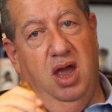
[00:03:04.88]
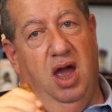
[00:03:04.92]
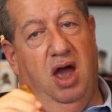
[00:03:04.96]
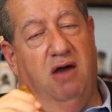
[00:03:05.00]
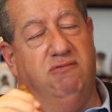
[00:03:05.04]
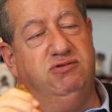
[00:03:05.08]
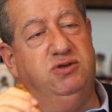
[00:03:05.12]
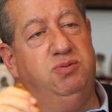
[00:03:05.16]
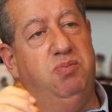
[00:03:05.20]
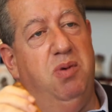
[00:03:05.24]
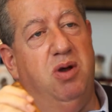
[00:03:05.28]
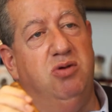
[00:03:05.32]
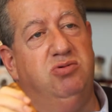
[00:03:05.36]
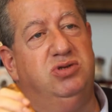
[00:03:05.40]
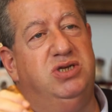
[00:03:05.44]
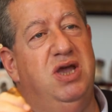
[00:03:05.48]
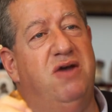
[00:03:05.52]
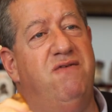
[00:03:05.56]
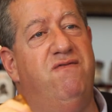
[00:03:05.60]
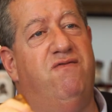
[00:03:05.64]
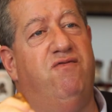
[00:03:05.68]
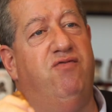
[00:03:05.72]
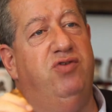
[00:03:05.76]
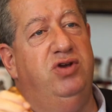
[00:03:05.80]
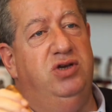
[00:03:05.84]
I've smoked
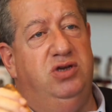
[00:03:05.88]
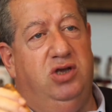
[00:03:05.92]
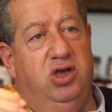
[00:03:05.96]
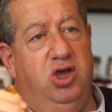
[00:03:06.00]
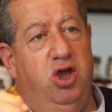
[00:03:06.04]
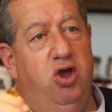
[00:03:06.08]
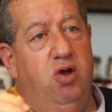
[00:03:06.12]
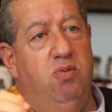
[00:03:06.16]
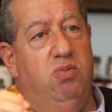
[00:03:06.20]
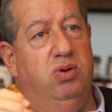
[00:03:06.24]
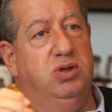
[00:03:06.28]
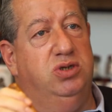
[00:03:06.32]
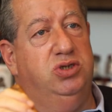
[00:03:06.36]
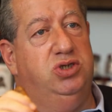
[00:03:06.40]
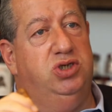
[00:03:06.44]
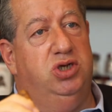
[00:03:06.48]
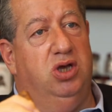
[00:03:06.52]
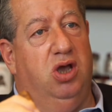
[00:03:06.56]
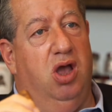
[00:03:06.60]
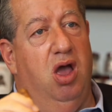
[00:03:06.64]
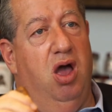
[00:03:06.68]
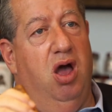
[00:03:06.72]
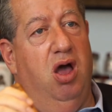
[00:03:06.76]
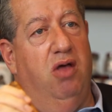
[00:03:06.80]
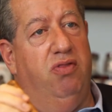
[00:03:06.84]
every Cuban
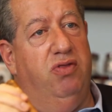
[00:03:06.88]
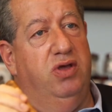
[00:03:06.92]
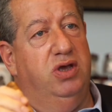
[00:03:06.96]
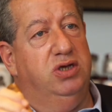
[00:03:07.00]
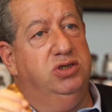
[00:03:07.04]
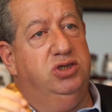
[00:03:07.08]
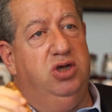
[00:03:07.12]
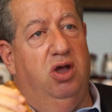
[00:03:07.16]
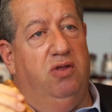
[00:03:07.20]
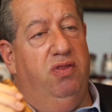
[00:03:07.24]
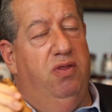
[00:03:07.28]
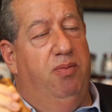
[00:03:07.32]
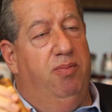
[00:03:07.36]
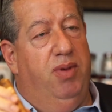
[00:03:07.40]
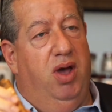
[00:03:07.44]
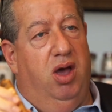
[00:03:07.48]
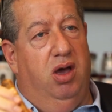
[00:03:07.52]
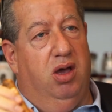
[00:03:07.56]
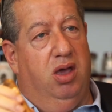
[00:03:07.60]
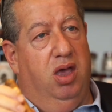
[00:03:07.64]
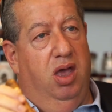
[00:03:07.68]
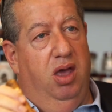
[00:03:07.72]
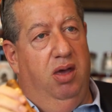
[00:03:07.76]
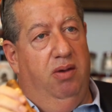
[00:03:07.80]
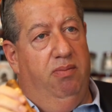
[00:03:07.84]
cigar that is on the
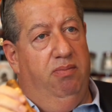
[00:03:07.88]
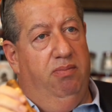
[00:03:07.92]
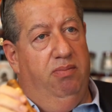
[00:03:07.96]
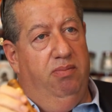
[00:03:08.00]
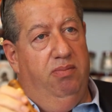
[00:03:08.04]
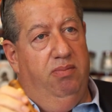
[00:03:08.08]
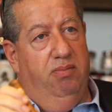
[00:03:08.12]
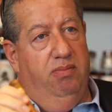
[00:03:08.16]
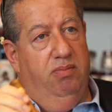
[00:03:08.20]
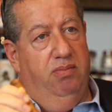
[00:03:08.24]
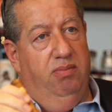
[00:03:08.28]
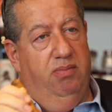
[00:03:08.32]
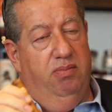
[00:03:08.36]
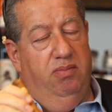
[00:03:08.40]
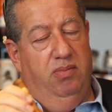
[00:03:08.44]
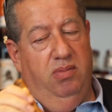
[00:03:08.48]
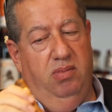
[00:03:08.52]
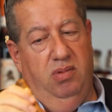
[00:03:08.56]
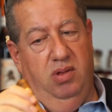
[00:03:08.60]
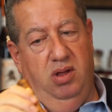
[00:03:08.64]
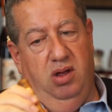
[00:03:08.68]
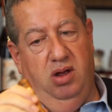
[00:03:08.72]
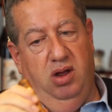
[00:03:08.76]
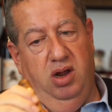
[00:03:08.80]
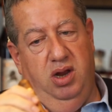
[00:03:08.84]
market,
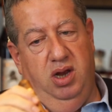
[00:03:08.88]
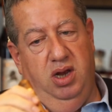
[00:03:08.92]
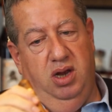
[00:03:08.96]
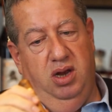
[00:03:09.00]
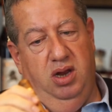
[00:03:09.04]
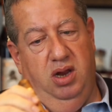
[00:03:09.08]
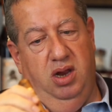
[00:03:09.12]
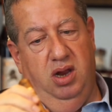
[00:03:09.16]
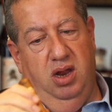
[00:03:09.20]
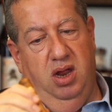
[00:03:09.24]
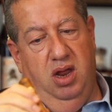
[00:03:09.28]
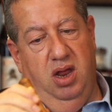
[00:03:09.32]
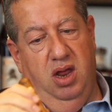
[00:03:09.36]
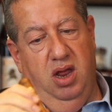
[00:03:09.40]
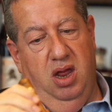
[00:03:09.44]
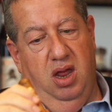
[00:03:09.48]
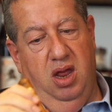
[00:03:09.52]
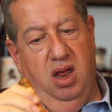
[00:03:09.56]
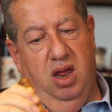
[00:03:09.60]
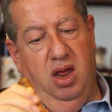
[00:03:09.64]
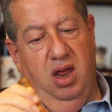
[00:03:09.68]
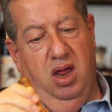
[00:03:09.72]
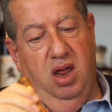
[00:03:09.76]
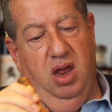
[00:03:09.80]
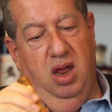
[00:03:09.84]
right?
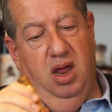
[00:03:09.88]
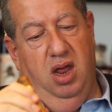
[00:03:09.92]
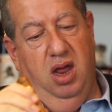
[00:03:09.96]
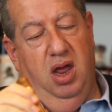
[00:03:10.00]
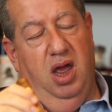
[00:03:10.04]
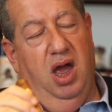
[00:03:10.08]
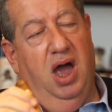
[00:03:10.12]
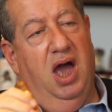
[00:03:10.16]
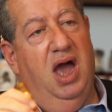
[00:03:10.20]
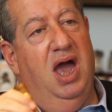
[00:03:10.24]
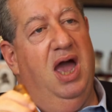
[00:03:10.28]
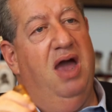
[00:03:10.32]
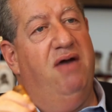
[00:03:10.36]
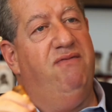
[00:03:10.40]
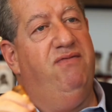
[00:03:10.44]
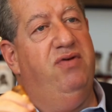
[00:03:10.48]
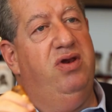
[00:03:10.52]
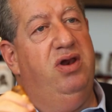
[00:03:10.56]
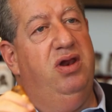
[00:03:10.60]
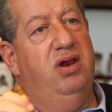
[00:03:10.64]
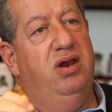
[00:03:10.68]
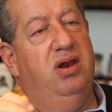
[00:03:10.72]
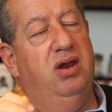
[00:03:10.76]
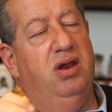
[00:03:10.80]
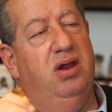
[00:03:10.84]
I
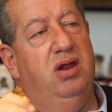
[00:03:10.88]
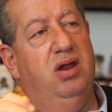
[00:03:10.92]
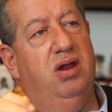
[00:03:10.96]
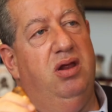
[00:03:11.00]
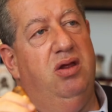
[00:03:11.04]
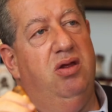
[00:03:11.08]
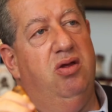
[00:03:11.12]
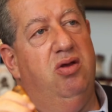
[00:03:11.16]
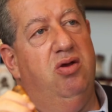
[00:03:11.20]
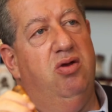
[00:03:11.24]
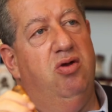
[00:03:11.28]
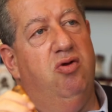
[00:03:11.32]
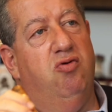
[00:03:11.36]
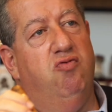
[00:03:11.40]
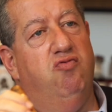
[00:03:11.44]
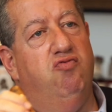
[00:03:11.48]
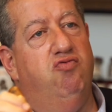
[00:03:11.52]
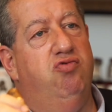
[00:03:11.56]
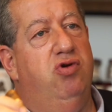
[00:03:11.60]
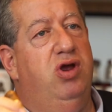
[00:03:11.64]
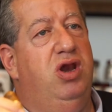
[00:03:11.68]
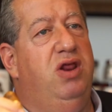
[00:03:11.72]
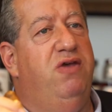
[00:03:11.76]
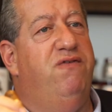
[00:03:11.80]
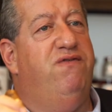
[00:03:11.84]
haven't
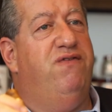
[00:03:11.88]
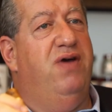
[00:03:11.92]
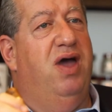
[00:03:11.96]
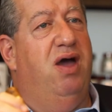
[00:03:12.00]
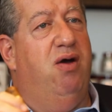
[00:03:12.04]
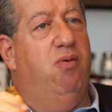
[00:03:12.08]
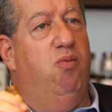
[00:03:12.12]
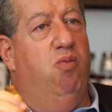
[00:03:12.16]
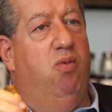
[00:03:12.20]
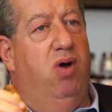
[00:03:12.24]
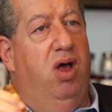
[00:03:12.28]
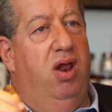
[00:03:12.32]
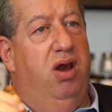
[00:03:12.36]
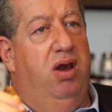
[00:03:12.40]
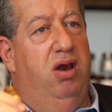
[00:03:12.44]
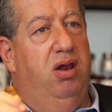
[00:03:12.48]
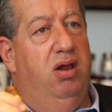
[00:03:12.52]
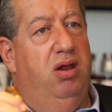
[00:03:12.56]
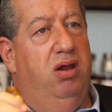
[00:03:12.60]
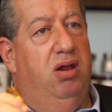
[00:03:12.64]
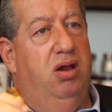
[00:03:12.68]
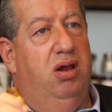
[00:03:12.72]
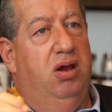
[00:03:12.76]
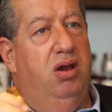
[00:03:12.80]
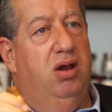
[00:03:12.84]
really found one
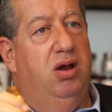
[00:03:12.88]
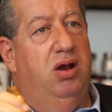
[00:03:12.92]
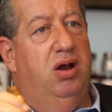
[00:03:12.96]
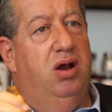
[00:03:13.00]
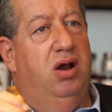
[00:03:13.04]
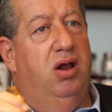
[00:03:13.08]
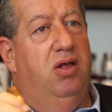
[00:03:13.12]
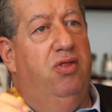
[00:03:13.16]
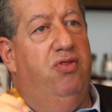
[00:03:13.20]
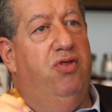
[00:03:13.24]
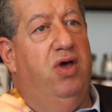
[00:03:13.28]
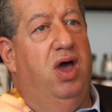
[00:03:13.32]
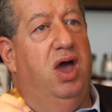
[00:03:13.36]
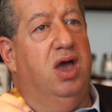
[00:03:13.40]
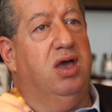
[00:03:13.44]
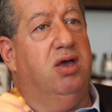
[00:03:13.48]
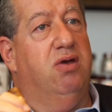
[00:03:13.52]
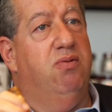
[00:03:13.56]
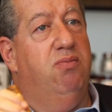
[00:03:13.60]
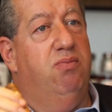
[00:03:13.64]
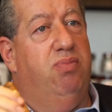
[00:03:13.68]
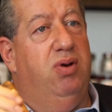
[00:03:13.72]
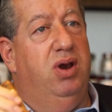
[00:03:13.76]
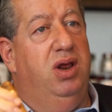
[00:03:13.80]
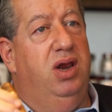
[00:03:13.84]
that I
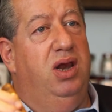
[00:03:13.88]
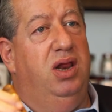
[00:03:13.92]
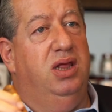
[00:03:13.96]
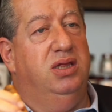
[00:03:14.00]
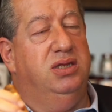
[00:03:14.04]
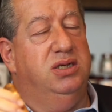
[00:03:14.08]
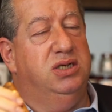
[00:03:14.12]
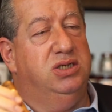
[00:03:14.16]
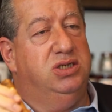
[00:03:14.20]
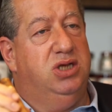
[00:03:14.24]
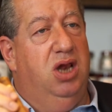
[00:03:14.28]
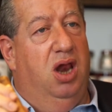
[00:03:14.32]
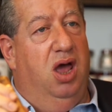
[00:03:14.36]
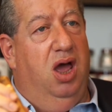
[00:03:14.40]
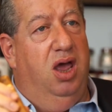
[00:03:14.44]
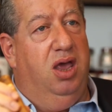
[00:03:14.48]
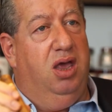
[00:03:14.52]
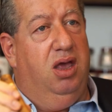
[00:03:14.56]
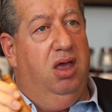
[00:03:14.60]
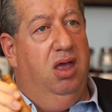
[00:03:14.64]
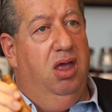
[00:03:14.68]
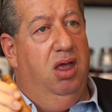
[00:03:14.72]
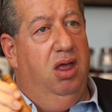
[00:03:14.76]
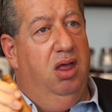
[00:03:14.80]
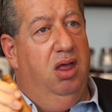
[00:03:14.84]
completely dislike,